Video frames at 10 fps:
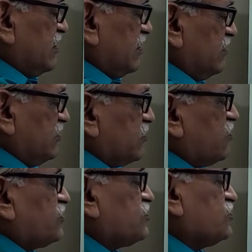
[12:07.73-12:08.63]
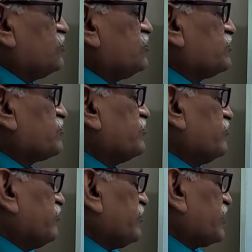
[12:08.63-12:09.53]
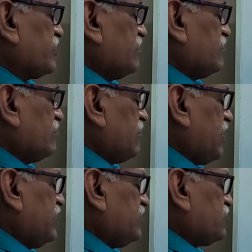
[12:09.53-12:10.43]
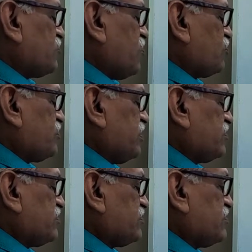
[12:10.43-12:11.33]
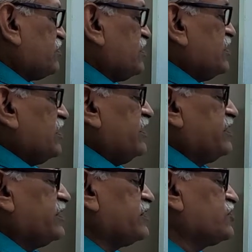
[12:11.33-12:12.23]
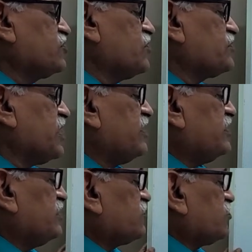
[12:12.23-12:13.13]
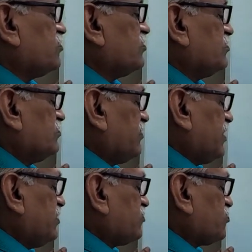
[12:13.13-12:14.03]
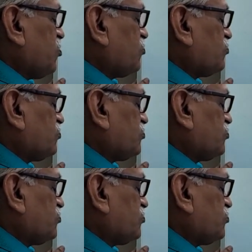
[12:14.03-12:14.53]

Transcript: is equals to minus cos x. Integration of sin is minus cos